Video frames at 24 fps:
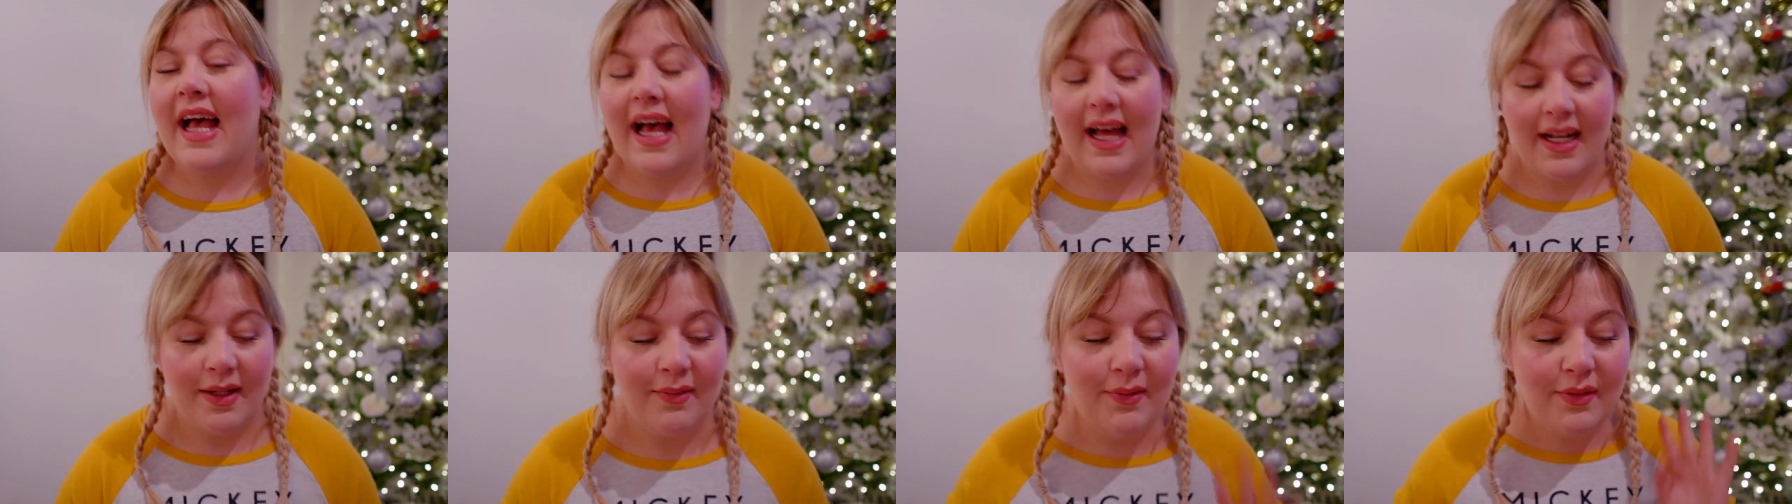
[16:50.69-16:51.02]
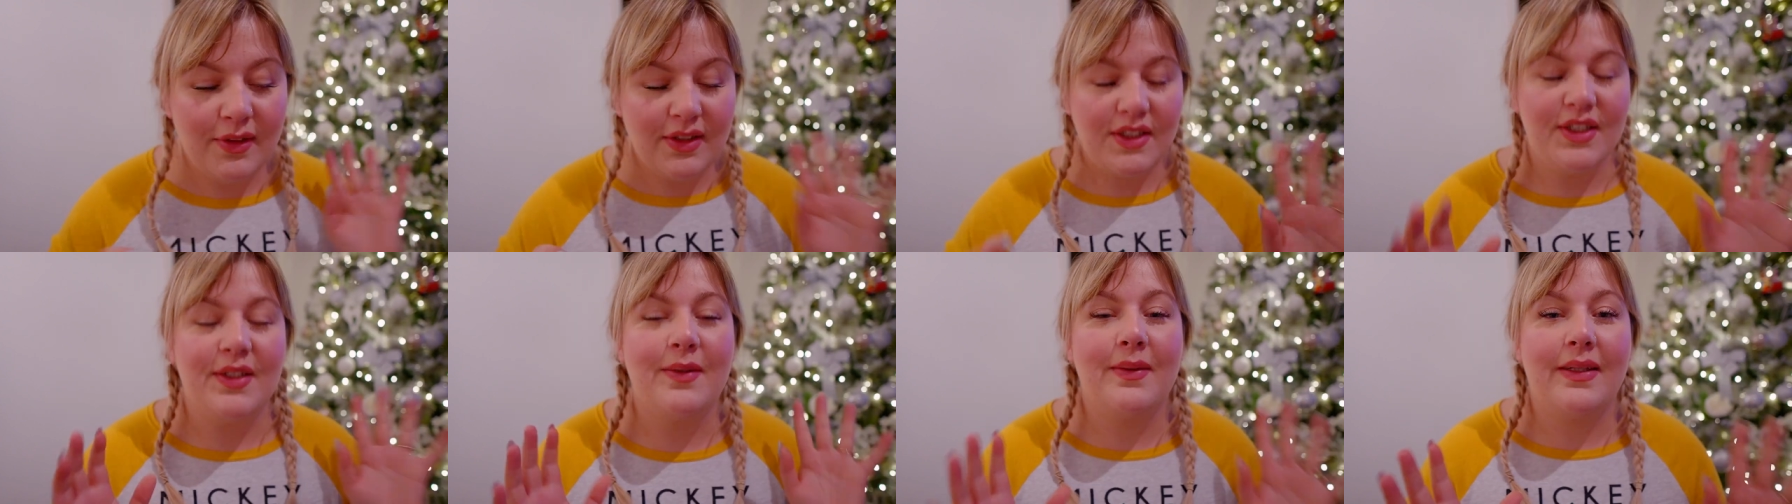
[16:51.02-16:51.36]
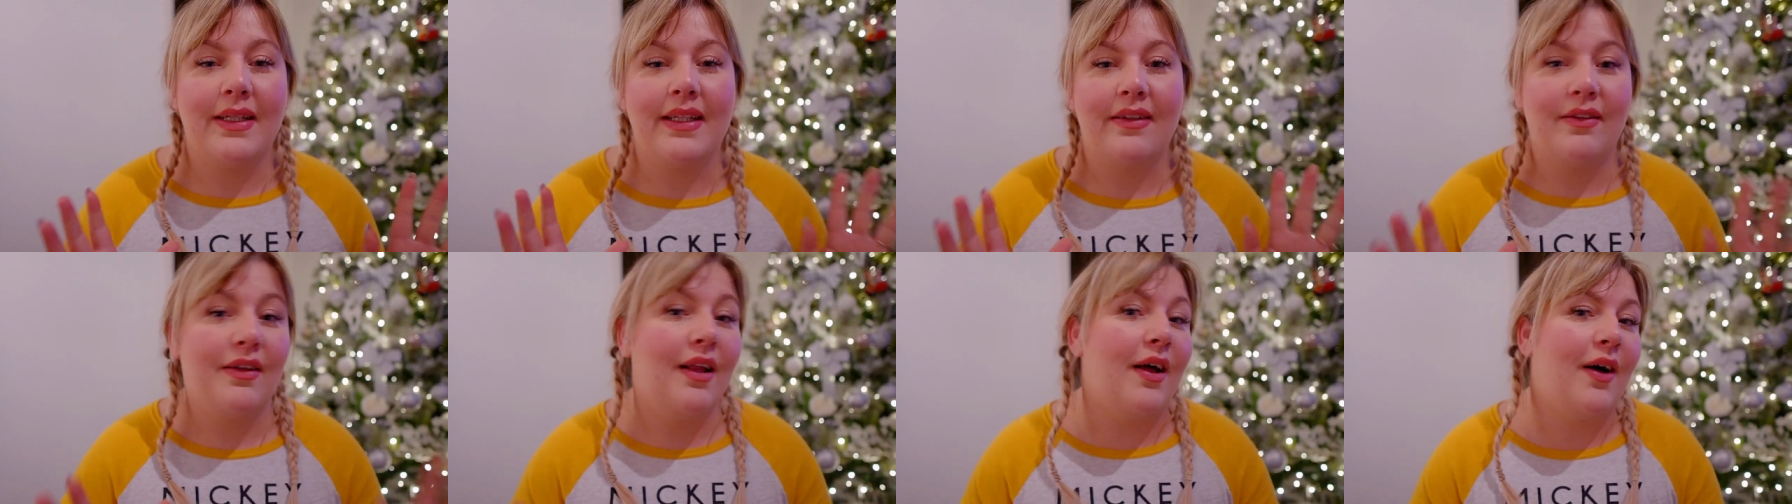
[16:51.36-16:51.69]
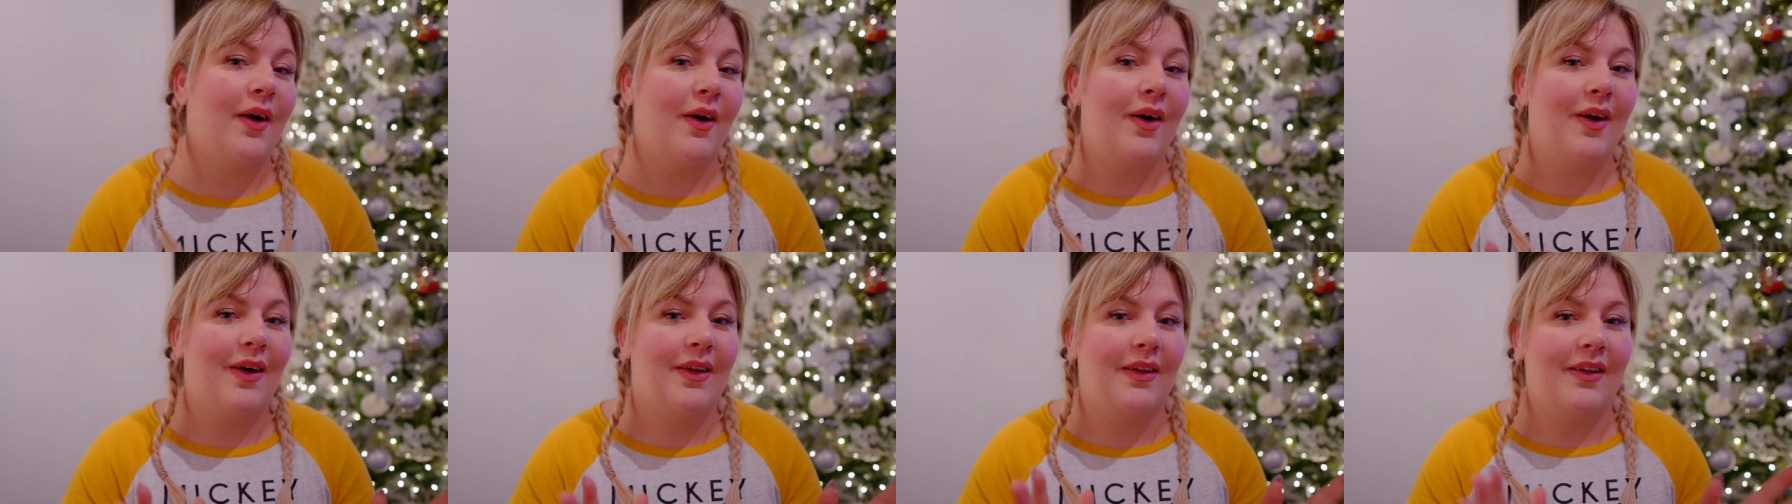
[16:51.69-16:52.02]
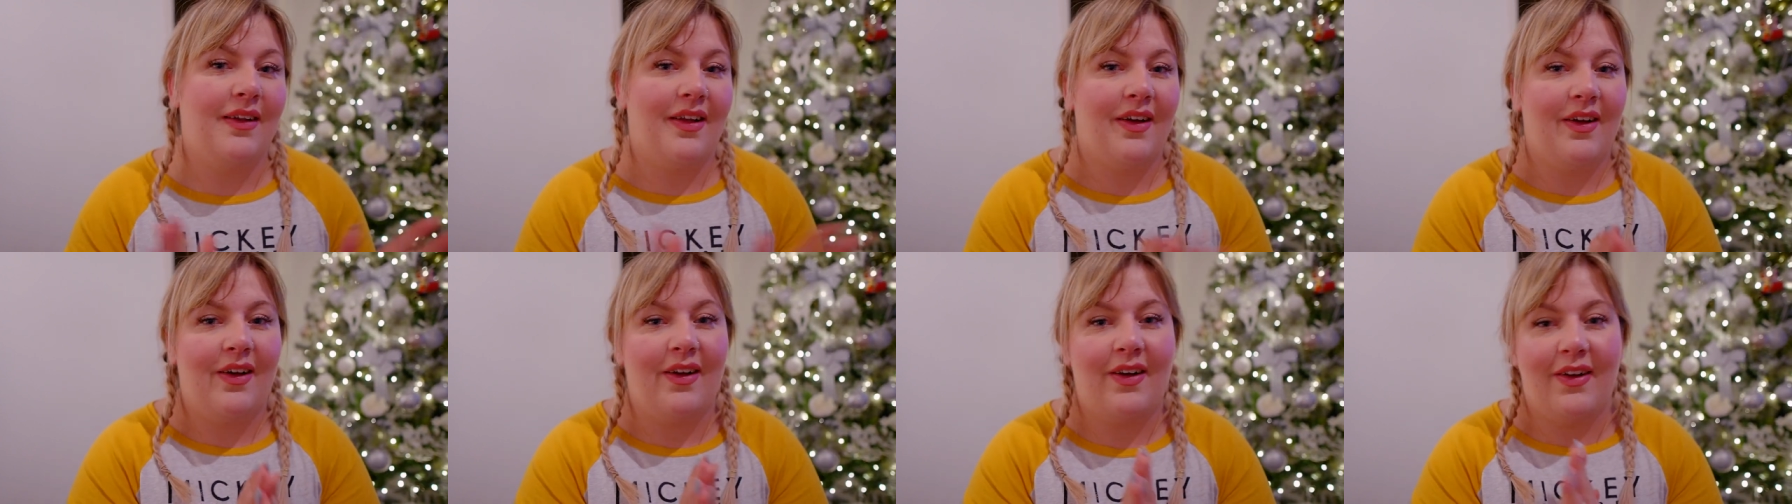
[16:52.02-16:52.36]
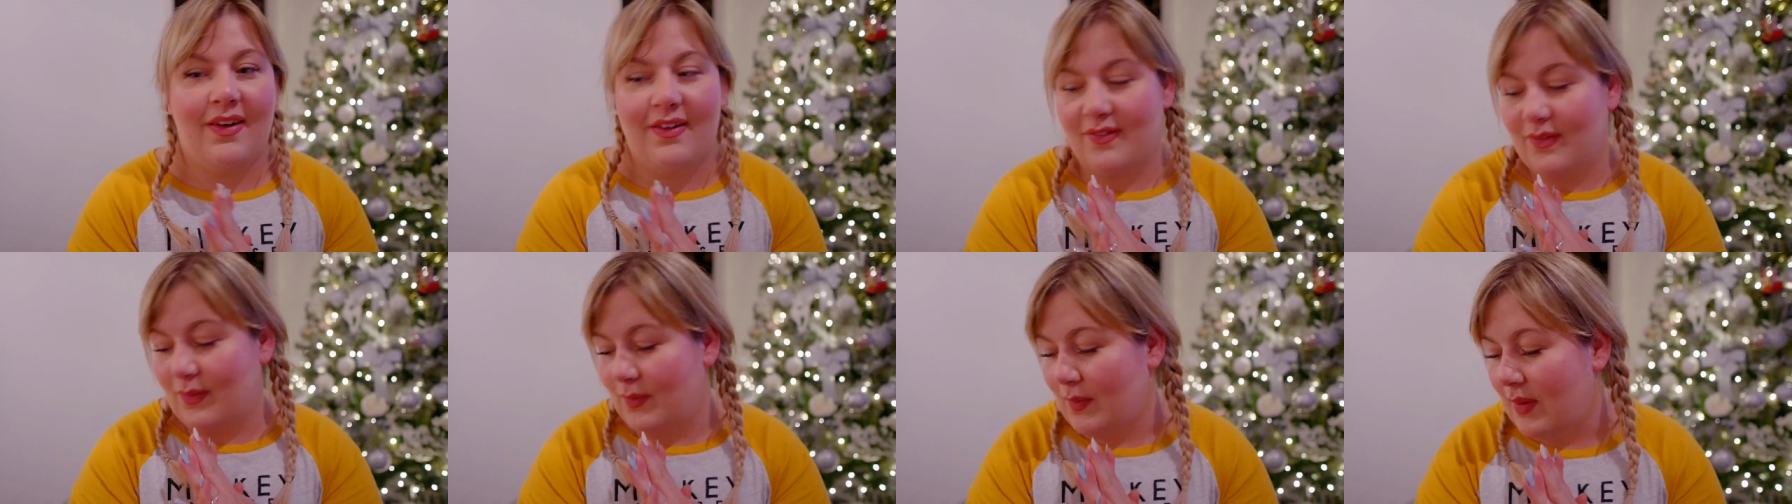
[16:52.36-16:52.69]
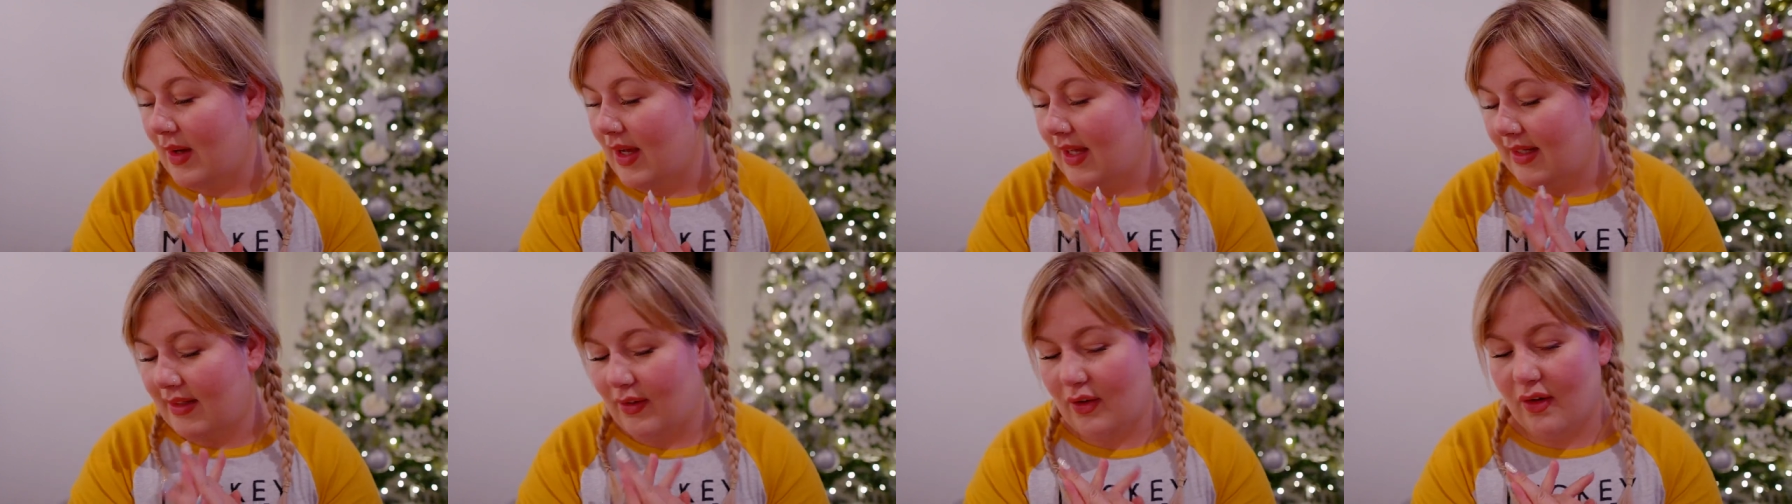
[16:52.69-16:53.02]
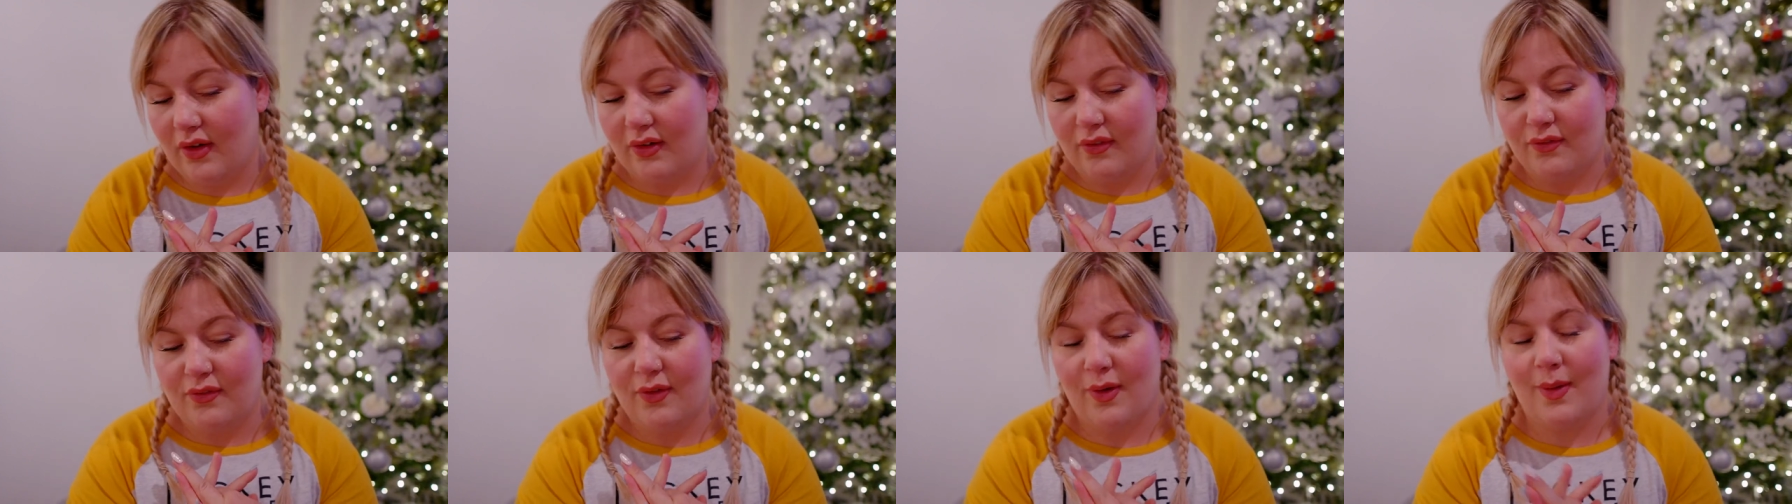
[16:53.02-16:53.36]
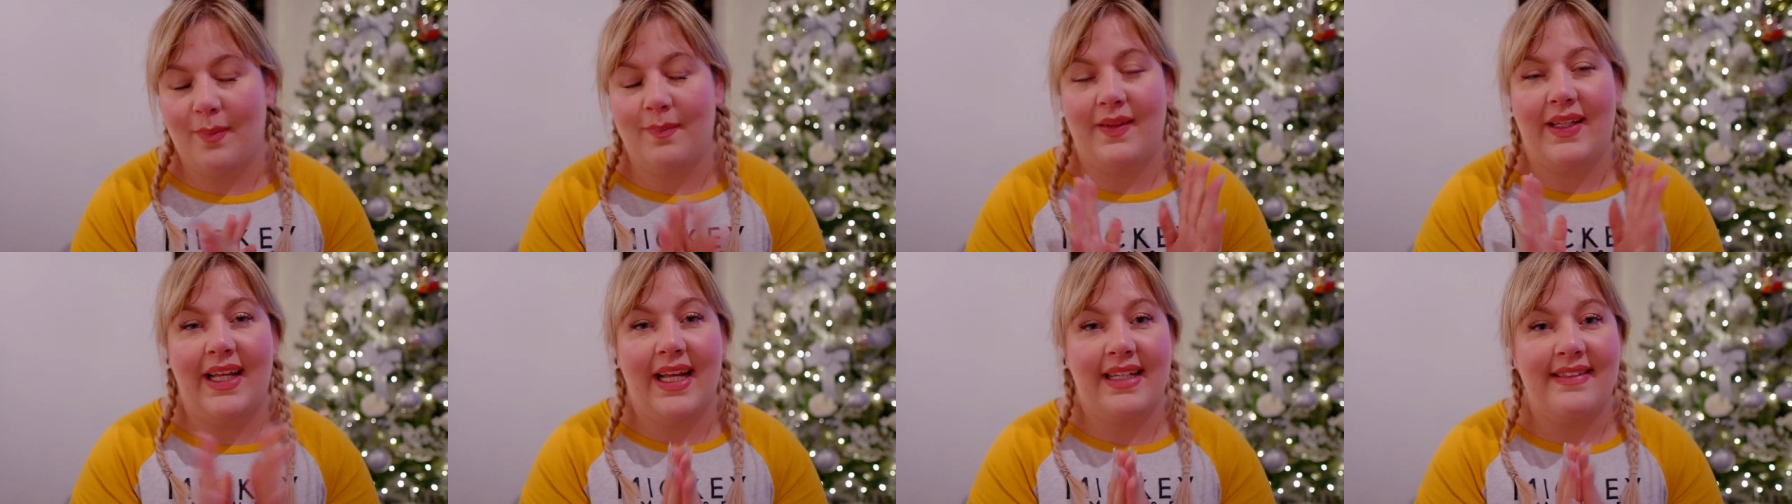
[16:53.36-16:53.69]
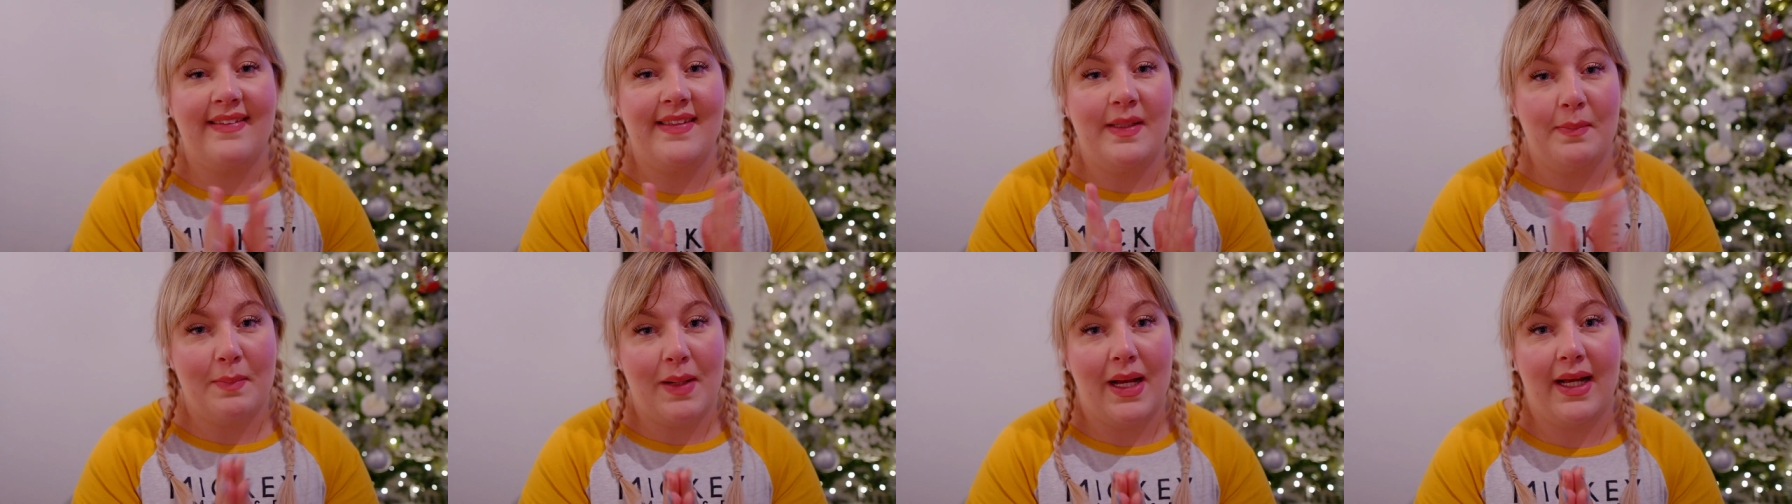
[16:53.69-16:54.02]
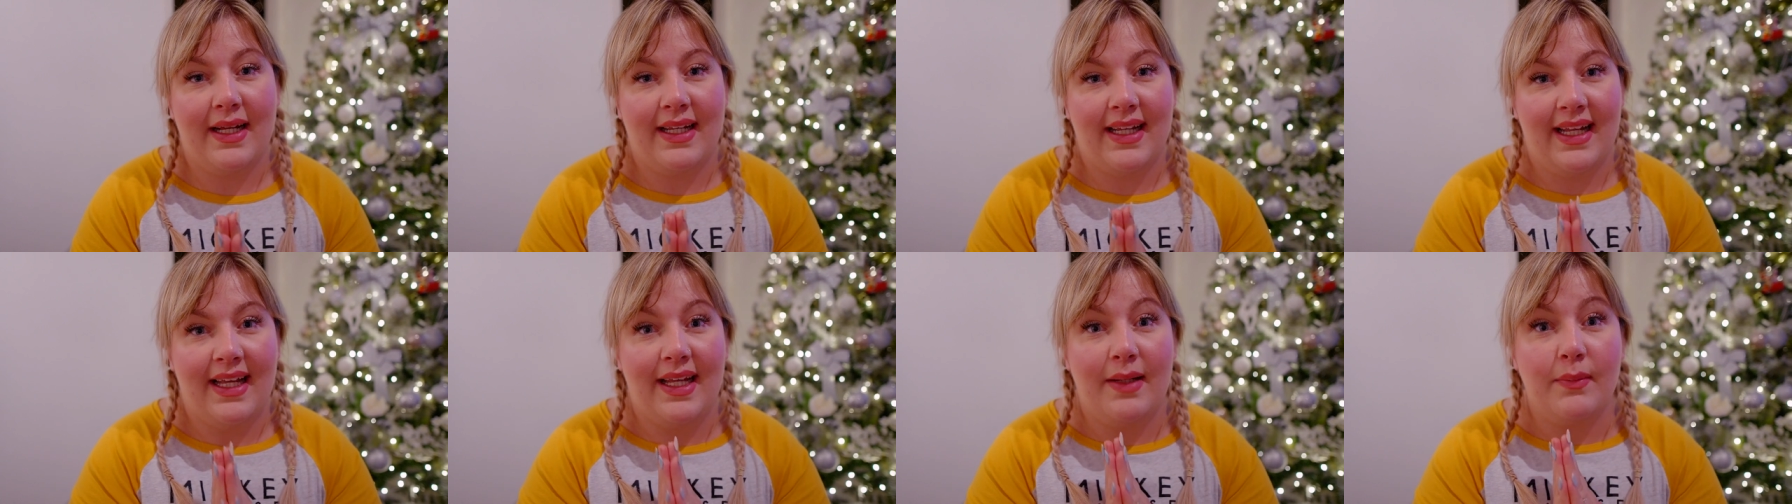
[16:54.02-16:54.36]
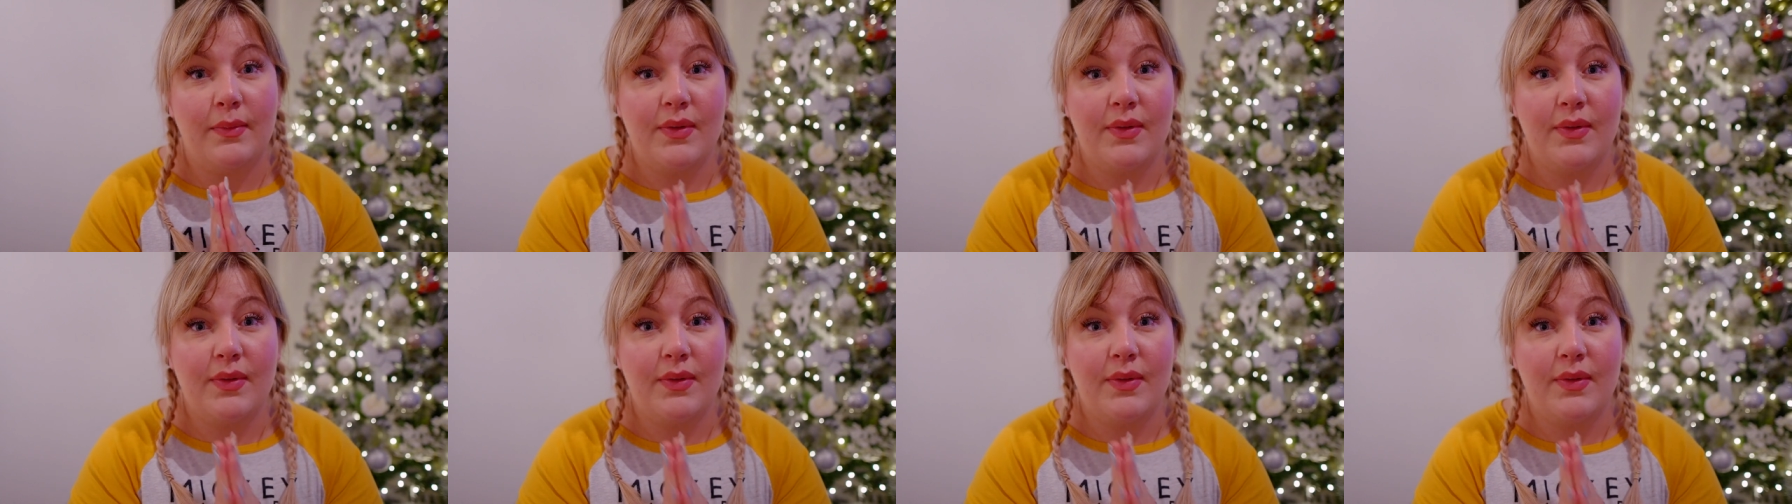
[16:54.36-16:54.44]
and I'm going to do a little haul of what I got from the Etsy market.